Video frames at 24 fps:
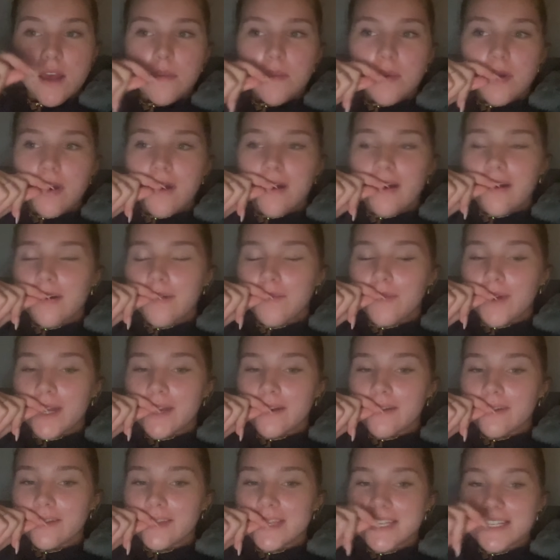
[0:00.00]
But oh my
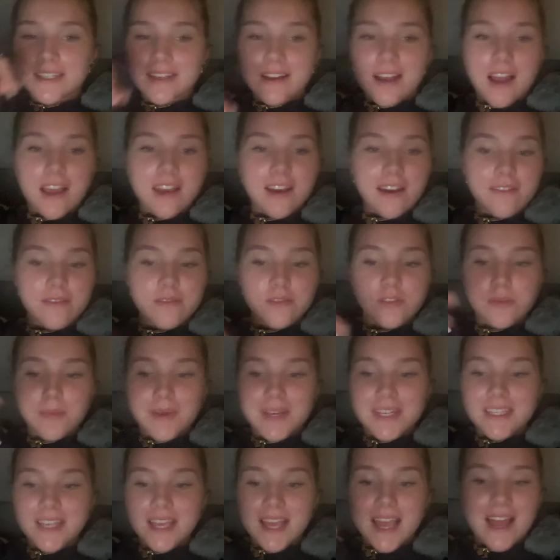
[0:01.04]
god, this skydive was the
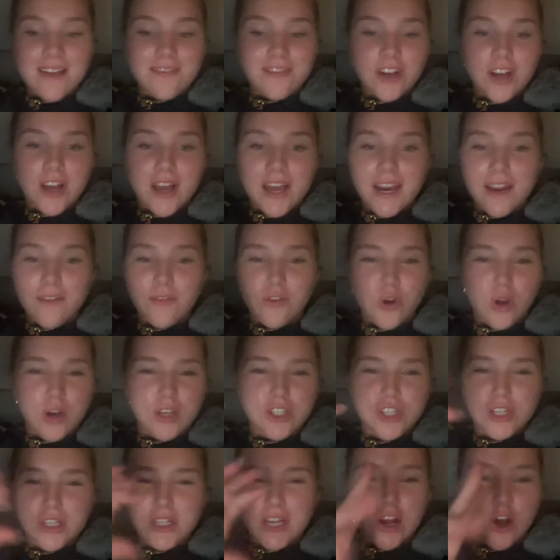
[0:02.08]
best thing ever, and I've got
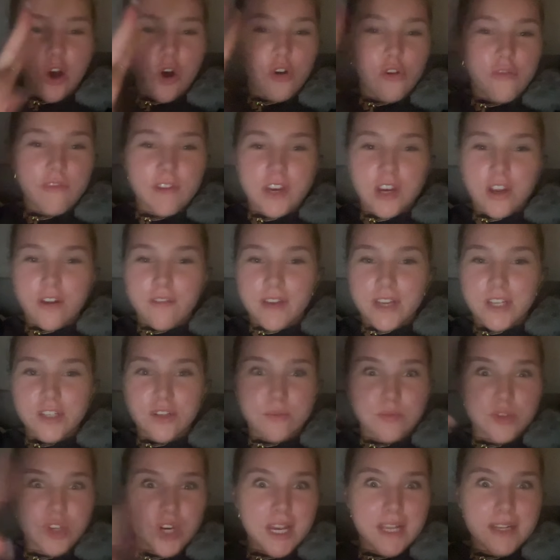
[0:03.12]
just like a whole video of it, so I'm
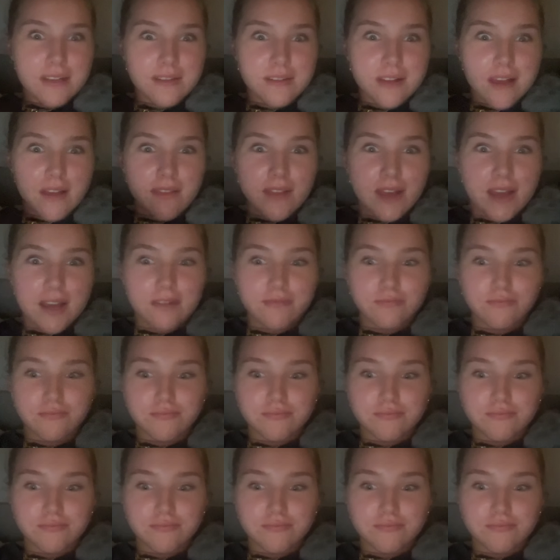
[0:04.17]
just going to insert that.